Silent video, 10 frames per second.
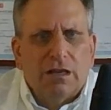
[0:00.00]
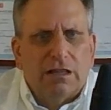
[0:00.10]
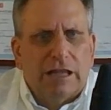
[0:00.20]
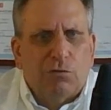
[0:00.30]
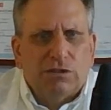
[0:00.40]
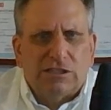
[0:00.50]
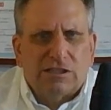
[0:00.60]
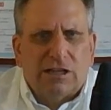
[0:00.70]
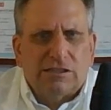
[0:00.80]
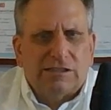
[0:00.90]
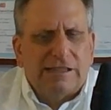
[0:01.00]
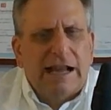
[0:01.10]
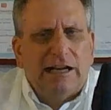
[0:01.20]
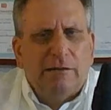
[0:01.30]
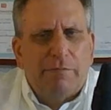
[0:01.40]
They will discuss the
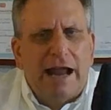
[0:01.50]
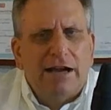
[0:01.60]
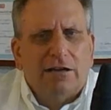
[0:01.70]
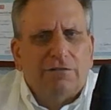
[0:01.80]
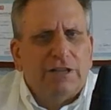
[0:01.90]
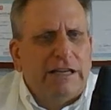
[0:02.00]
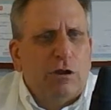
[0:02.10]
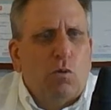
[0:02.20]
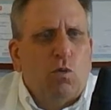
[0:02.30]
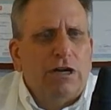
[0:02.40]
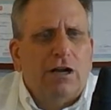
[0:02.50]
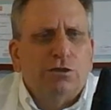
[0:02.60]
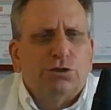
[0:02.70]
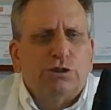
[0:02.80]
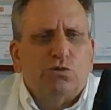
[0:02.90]
scaling back of the
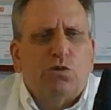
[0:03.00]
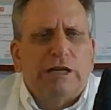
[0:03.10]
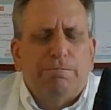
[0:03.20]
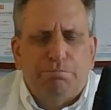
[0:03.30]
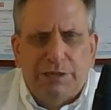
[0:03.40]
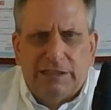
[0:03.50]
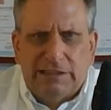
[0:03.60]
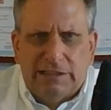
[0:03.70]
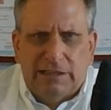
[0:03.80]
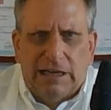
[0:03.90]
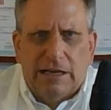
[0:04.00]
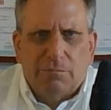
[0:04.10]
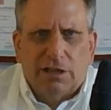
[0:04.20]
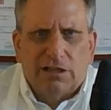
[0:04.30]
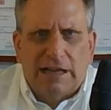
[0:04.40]
$120 billion in
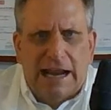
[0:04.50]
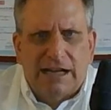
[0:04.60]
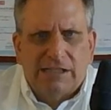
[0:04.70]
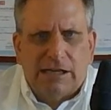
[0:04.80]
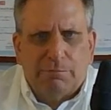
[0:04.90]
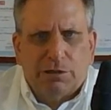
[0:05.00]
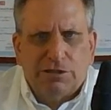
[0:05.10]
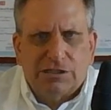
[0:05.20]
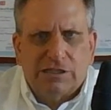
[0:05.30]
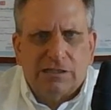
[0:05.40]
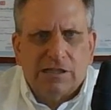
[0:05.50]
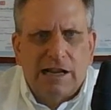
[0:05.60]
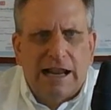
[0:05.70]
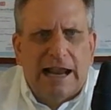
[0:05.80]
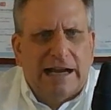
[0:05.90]
monthly asset purchases
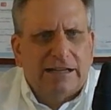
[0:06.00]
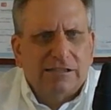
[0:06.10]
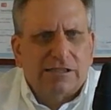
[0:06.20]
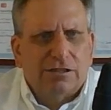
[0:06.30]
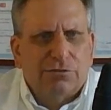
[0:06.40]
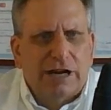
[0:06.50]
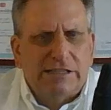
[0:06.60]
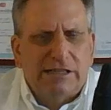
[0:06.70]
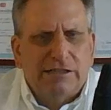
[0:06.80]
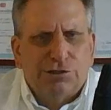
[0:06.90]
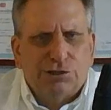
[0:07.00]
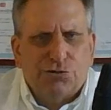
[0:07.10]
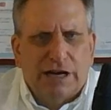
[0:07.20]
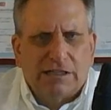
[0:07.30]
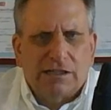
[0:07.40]
and consider raising interest
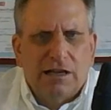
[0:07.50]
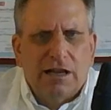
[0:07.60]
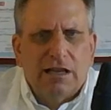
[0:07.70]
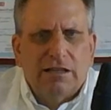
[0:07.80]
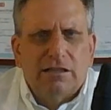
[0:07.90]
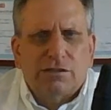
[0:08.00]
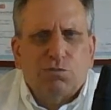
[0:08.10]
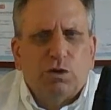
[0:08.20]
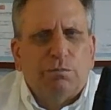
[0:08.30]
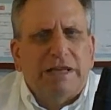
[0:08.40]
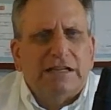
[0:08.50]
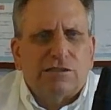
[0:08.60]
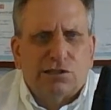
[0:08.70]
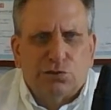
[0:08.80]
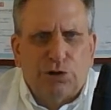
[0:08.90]
rates. This will be
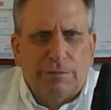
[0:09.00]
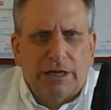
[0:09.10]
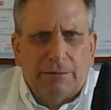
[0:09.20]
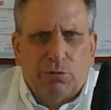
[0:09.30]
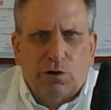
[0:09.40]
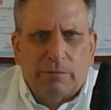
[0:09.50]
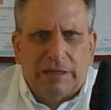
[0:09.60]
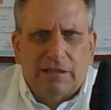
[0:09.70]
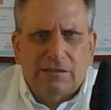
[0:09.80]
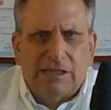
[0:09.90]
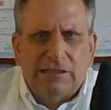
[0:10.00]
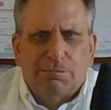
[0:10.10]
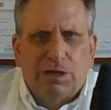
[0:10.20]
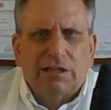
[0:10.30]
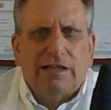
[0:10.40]
extremely important because these
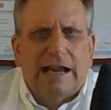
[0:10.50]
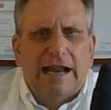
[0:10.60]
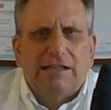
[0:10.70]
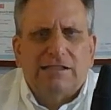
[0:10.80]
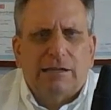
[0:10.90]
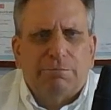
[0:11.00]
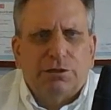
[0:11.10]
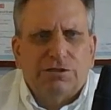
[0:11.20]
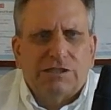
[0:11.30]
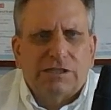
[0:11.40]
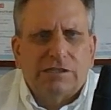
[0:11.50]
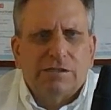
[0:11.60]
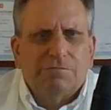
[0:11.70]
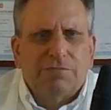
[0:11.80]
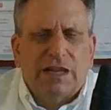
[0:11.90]
monthly asset purchases
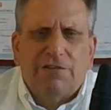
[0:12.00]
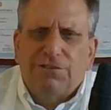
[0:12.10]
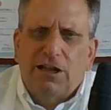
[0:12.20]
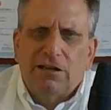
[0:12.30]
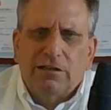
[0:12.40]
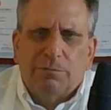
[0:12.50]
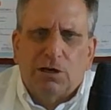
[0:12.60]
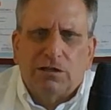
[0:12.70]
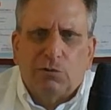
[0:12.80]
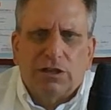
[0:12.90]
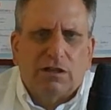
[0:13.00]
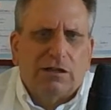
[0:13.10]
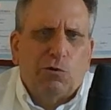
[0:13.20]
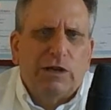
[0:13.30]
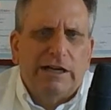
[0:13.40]
have flooded the market with
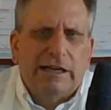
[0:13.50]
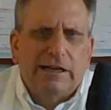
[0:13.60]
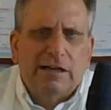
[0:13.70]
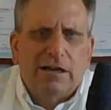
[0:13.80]
liquidity,